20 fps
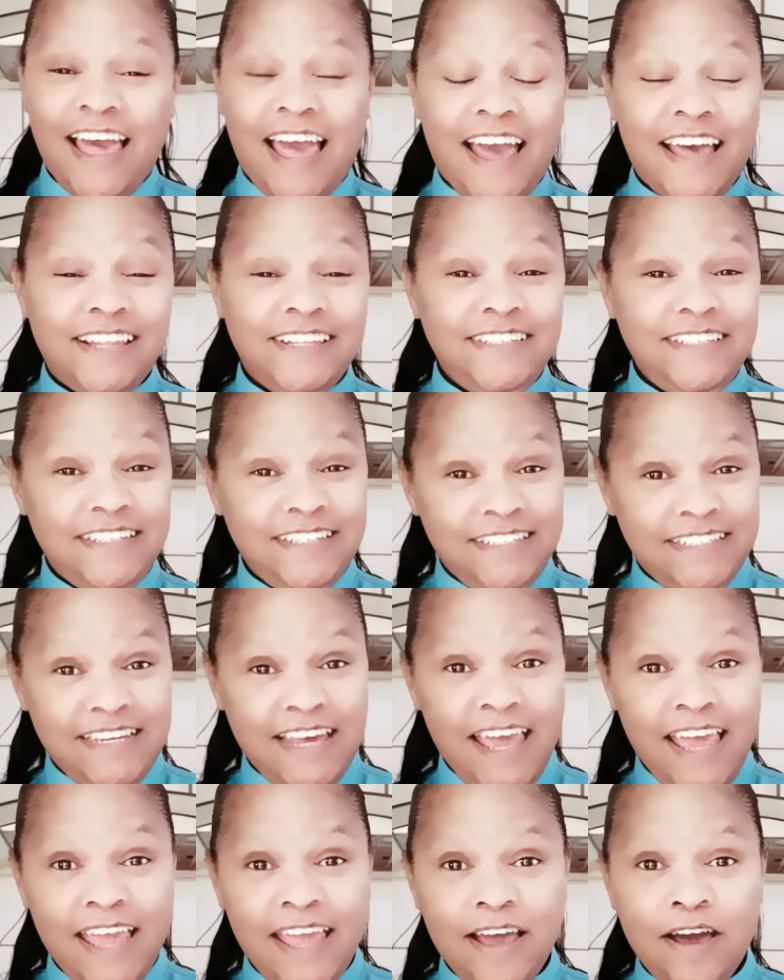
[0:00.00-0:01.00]
And
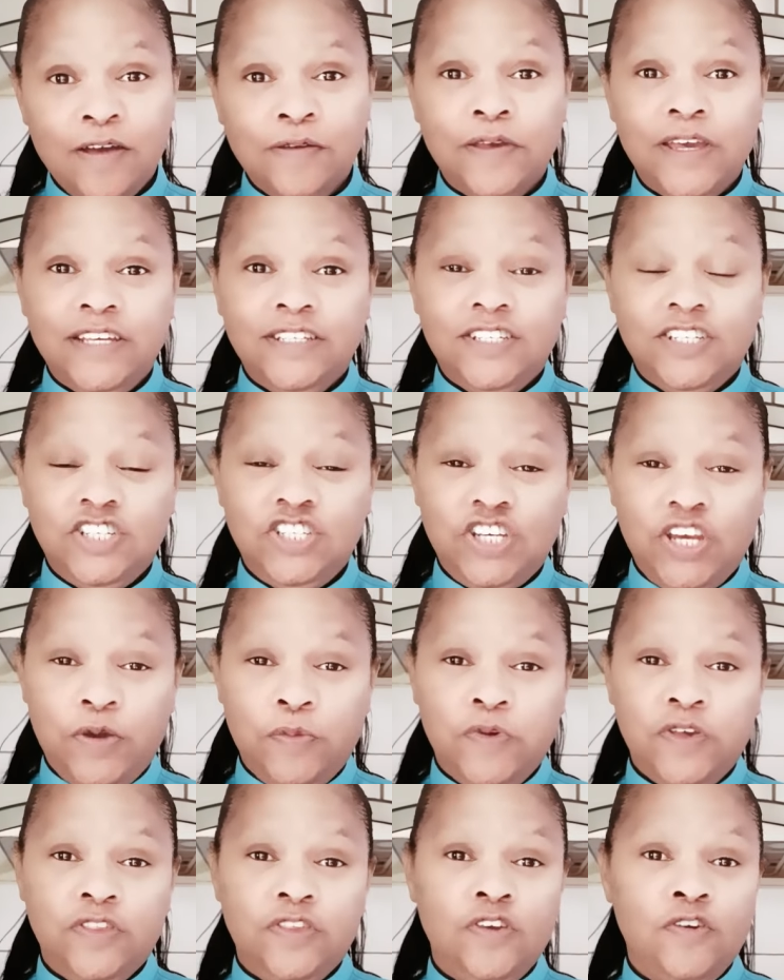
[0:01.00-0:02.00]
today I'm going to share
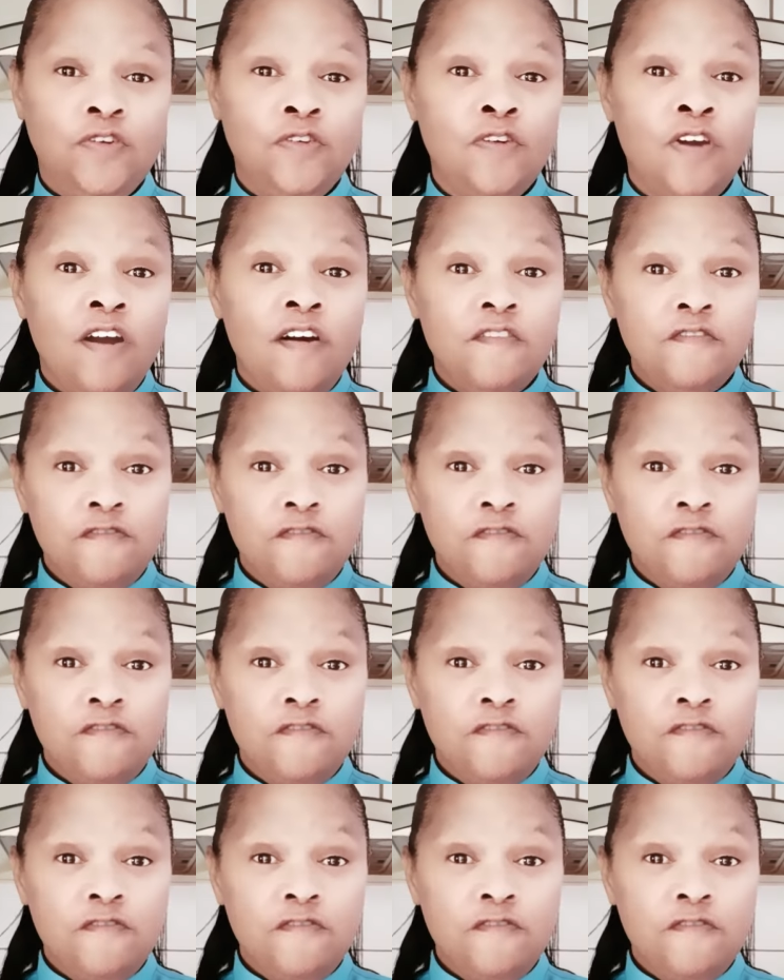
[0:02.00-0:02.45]
with you